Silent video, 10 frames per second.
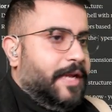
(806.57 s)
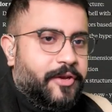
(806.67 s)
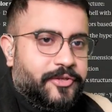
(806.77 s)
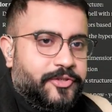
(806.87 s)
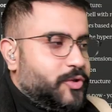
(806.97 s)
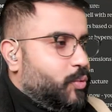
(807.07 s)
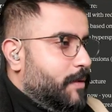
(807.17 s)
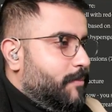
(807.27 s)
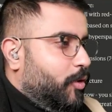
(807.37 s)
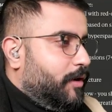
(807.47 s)
Now, here's just
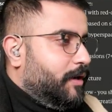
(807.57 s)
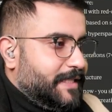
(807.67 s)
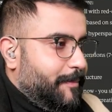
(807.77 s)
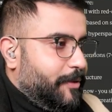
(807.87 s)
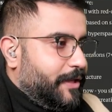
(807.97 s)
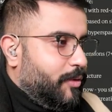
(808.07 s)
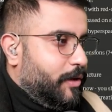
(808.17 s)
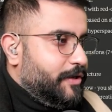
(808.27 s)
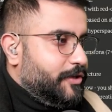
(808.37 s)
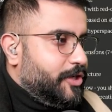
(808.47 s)
one more example that I
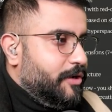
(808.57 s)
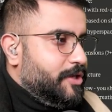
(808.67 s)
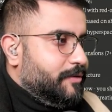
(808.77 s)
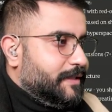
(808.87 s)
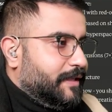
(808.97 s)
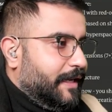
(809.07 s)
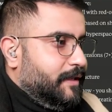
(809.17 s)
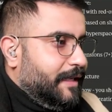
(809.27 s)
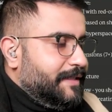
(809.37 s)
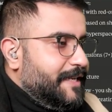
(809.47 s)
wanted to show you is like,
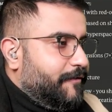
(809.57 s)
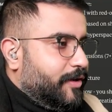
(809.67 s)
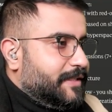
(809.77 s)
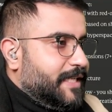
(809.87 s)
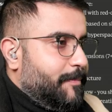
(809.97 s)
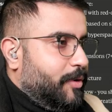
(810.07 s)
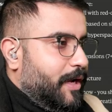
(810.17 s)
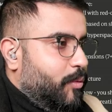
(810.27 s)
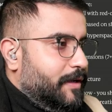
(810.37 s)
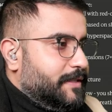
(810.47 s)
let's say, for example,
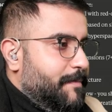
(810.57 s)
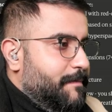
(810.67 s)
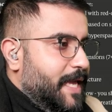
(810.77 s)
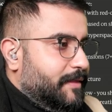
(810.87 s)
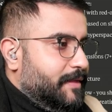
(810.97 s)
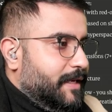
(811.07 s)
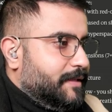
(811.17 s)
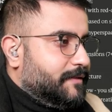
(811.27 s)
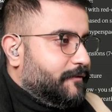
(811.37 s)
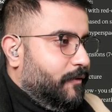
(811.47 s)
I wanted to make
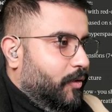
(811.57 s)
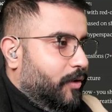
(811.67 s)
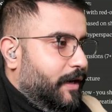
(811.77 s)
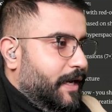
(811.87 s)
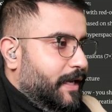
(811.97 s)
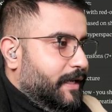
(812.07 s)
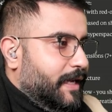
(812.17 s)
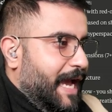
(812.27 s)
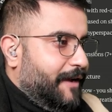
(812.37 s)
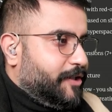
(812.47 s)
this for
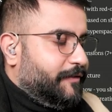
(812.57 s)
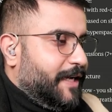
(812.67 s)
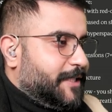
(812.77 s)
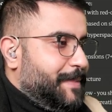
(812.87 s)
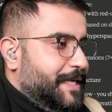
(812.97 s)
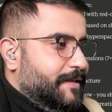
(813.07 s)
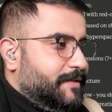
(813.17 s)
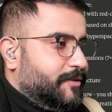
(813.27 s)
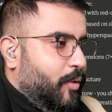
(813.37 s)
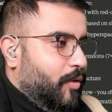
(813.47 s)
a After Effects
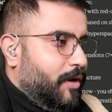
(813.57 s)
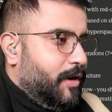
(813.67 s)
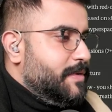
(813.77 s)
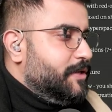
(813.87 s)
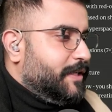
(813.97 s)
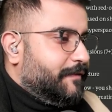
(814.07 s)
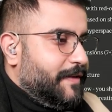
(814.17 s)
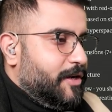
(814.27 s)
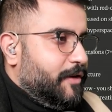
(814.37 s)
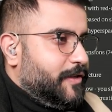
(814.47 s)
piece or a music
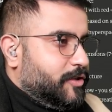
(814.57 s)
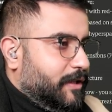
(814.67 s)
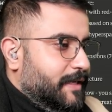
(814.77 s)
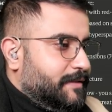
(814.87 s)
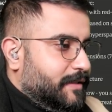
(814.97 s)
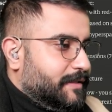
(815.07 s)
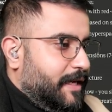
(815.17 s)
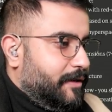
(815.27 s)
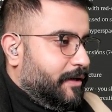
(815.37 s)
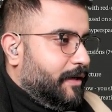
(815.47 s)
video visualizer,
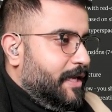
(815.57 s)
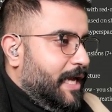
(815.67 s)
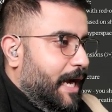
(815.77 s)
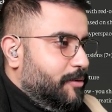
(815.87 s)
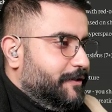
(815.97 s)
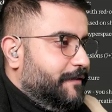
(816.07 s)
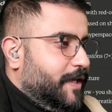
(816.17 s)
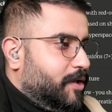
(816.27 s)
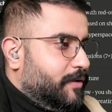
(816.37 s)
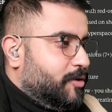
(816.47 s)
etc. I was
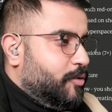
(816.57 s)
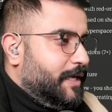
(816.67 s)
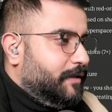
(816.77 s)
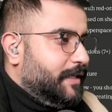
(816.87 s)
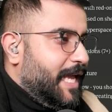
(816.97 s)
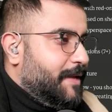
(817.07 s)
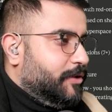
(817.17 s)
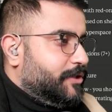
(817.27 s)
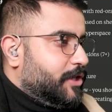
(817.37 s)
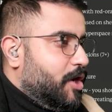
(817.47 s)
very quickly
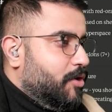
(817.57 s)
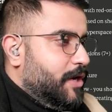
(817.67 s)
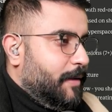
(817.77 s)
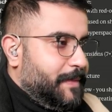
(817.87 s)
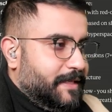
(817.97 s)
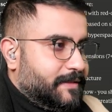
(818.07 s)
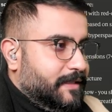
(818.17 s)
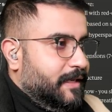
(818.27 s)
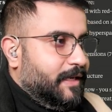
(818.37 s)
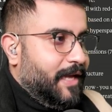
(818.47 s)
able to code up this
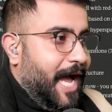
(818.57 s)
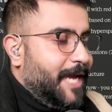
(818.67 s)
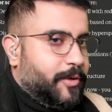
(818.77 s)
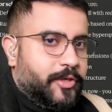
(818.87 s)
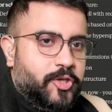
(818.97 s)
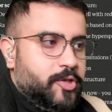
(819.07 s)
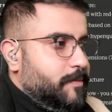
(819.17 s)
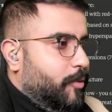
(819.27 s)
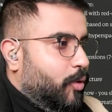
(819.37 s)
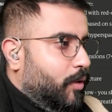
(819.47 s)

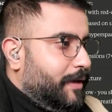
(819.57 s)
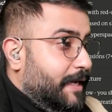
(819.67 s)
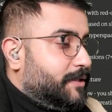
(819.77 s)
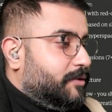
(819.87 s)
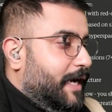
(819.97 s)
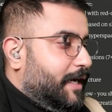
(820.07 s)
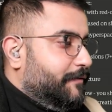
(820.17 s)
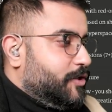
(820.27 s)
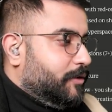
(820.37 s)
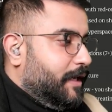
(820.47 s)
Hypercube or Tesseract
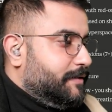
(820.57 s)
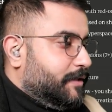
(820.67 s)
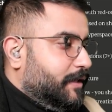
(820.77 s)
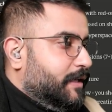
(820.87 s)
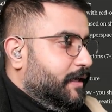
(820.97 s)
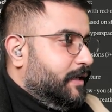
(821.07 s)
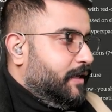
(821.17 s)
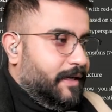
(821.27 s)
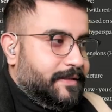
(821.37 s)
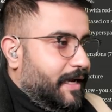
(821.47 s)
visualizer.
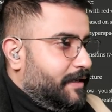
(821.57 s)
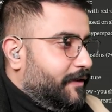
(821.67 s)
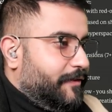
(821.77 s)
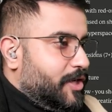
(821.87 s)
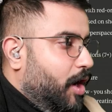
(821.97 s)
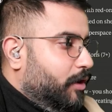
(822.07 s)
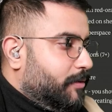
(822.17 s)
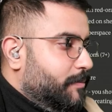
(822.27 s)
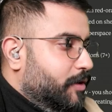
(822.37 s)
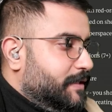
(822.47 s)
It's got different color
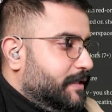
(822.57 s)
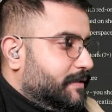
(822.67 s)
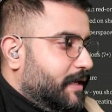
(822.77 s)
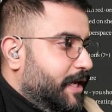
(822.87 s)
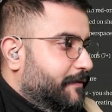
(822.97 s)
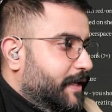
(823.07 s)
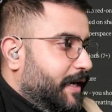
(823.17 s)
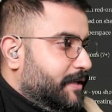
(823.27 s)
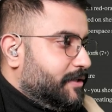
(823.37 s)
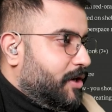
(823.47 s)
modes inside of it.
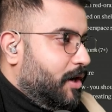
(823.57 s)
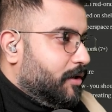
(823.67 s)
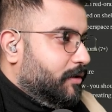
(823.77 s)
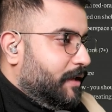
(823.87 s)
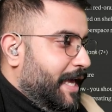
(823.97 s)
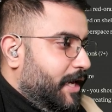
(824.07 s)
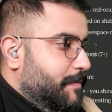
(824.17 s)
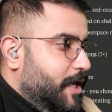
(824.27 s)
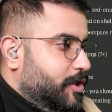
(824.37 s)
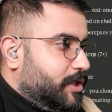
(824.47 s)
I can toggle
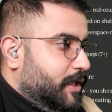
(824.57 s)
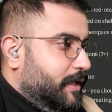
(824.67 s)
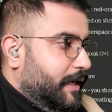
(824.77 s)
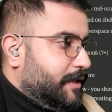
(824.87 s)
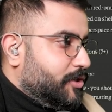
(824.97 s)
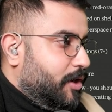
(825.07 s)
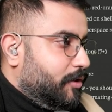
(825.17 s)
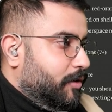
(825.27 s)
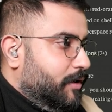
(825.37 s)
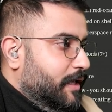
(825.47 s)
animation. I can
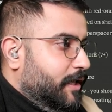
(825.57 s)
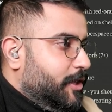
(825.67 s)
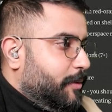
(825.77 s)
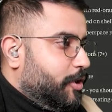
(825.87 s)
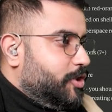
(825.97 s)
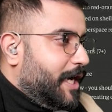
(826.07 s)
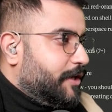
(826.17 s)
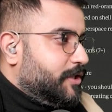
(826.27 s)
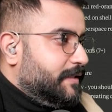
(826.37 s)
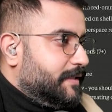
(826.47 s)
toggle the
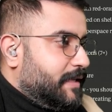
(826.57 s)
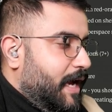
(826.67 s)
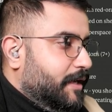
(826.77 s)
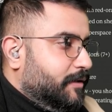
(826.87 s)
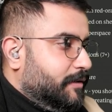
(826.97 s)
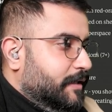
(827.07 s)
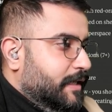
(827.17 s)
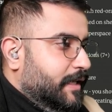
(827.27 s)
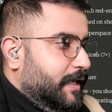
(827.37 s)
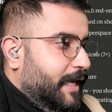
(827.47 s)
projection style.
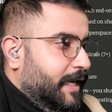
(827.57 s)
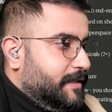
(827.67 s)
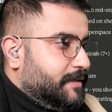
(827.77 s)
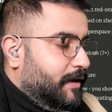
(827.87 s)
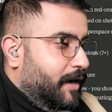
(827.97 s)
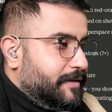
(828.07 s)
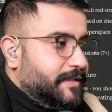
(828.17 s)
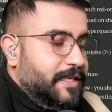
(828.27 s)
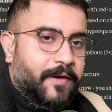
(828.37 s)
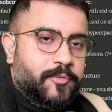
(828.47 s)
And
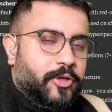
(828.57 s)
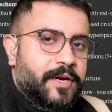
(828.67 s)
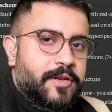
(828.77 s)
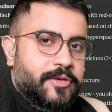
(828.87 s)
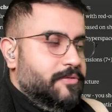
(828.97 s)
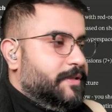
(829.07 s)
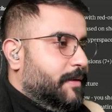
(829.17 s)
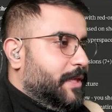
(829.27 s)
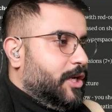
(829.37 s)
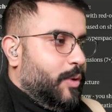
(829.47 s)
honestly, if I'm trying to do
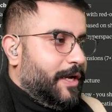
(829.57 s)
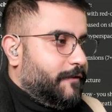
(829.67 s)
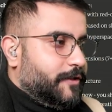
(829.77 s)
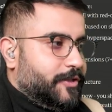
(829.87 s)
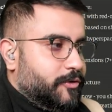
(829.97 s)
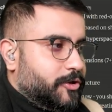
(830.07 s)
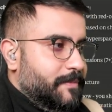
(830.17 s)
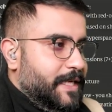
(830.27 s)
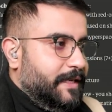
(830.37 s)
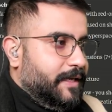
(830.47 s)
something quick for social
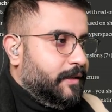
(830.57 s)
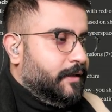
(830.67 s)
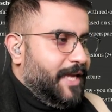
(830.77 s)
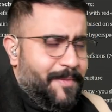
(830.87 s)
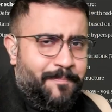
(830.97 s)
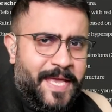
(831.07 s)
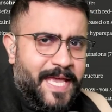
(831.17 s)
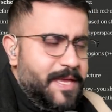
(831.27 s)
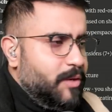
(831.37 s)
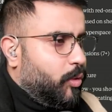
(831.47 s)
media, it may
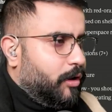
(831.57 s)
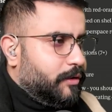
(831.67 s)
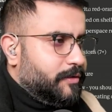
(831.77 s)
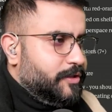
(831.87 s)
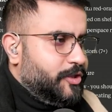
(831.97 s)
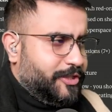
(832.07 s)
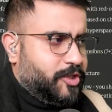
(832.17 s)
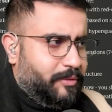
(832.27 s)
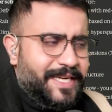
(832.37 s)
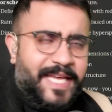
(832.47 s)
be worth just
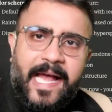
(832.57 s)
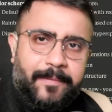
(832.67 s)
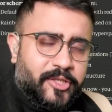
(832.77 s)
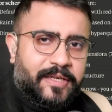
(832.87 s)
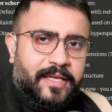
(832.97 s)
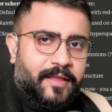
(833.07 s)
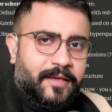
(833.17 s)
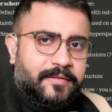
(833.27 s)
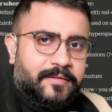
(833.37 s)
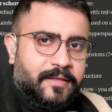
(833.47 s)
screen capturing
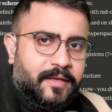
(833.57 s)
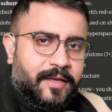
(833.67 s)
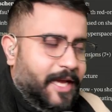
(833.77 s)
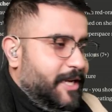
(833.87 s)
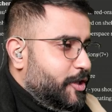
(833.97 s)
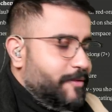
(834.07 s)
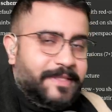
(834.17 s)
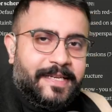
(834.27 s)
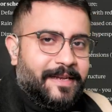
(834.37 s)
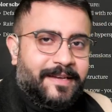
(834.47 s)
this and
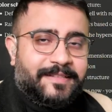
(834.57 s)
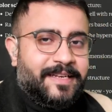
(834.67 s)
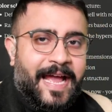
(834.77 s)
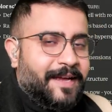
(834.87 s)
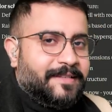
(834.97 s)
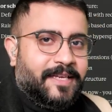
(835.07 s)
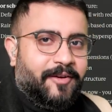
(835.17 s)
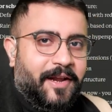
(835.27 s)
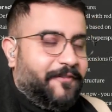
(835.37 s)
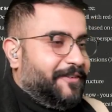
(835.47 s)
using it as an
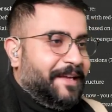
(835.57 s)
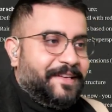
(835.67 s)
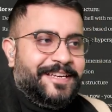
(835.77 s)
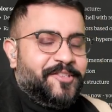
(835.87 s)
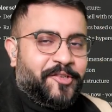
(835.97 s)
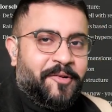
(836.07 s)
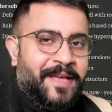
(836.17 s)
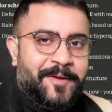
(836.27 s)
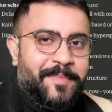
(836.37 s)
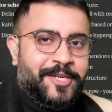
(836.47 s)
asset, right? For like an intro
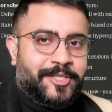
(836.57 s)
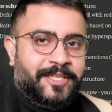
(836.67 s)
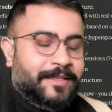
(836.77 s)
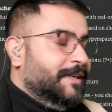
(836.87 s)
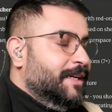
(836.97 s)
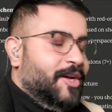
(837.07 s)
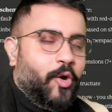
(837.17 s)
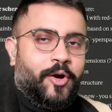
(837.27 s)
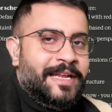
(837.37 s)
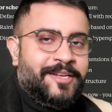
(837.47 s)
animation
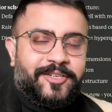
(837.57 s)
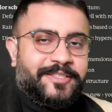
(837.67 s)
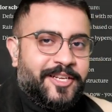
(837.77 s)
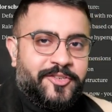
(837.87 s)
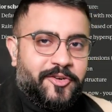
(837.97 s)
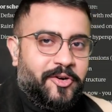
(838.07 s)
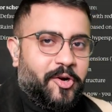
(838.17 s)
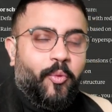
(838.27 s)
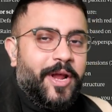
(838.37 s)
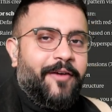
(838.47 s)
or an interstitial
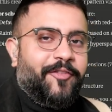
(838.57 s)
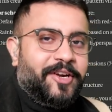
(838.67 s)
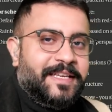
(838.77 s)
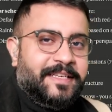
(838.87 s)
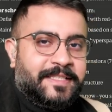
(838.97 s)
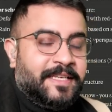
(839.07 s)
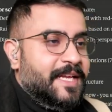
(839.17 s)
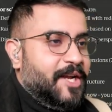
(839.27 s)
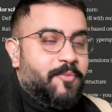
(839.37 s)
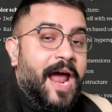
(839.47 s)
or whatever it is,
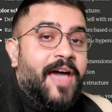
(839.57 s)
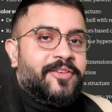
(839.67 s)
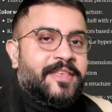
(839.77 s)
rather